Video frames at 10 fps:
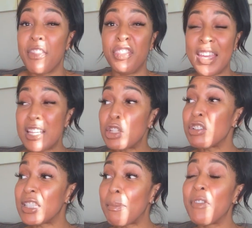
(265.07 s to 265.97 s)
These are
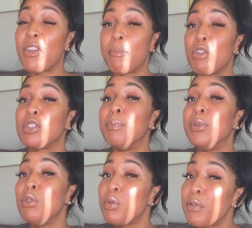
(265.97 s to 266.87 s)
some of the most
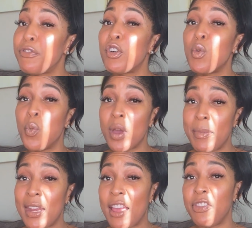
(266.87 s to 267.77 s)
beautiful
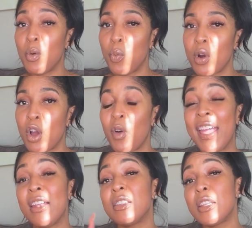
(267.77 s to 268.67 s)
women in the world,
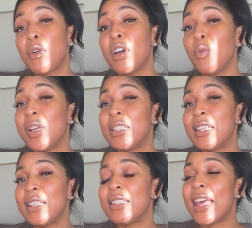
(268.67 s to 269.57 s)
and it's no
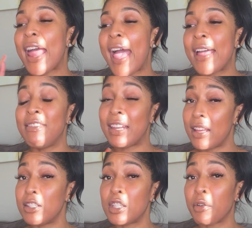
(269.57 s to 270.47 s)
coincidence that, that
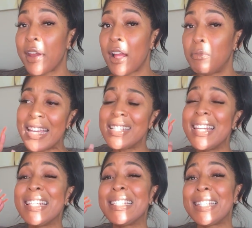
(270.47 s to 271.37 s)
Instagram is an
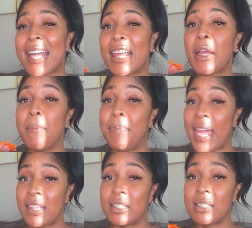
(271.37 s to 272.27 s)

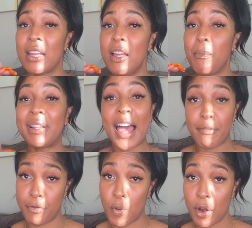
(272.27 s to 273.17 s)
aesthetic-based
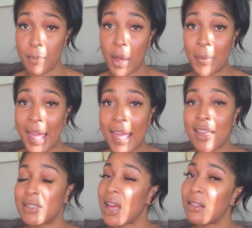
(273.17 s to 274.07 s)
platform, okay?
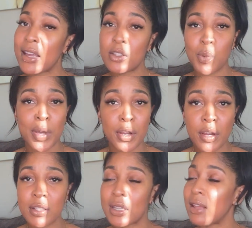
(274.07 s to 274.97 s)
It's not like Twitter,
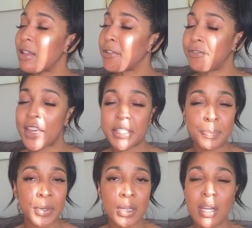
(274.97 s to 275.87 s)
it's not like
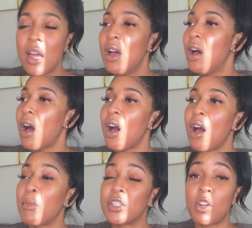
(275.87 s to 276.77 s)
Facebook,
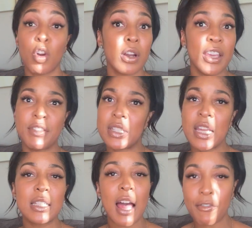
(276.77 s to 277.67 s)
um, or, or even
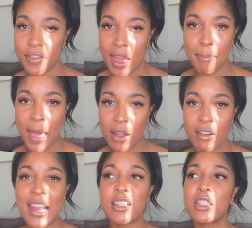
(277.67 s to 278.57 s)
TikTok for that matter.
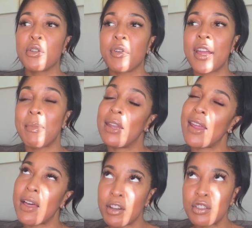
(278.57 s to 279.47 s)
Instagram, and
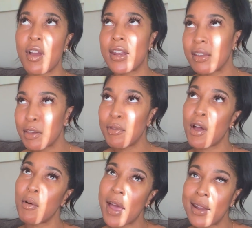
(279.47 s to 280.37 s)
now they're trying to, you
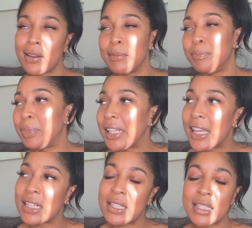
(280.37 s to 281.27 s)
know, kind of bleed
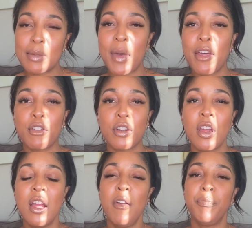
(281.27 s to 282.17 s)
into some other
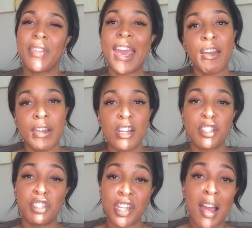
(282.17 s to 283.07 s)
areas
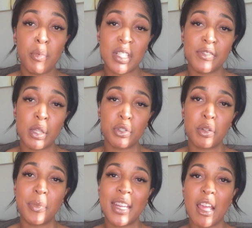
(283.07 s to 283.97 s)
and genres of social
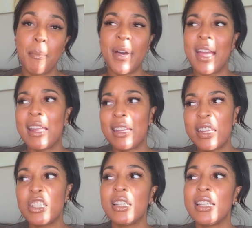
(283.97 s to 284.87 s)
media, but
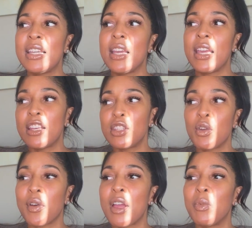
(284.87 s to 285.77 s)
initially
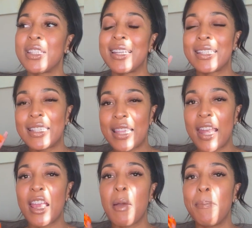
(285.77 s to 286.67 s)
Instagram was an
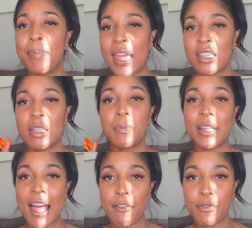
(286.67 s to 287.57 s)
aesthetic-based
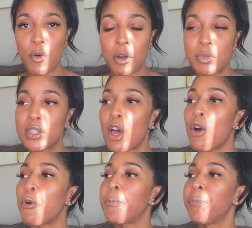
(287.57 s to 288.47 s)
platform.
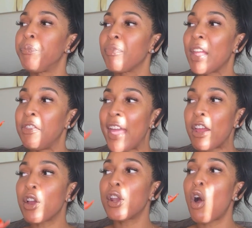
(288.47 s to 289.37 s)
So they
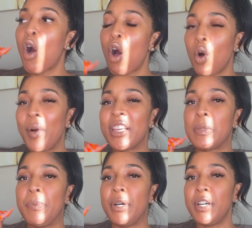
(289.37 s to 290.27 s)
are gonna always
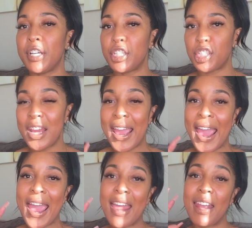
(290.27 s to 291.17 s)
push
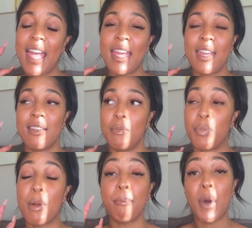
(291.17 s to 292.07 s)
and, and
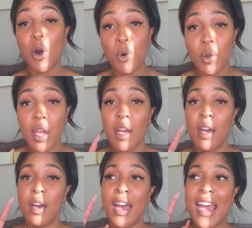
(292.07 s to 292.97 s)
promote
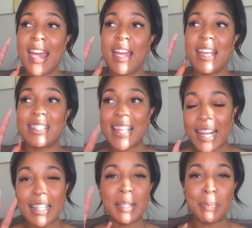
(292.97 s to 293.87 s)

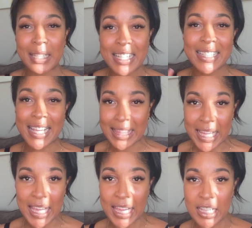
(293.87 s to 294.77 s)
aesthetically pleasing
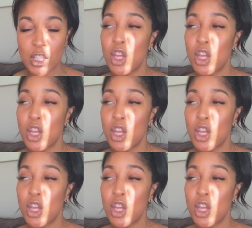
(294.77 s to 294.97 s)
things.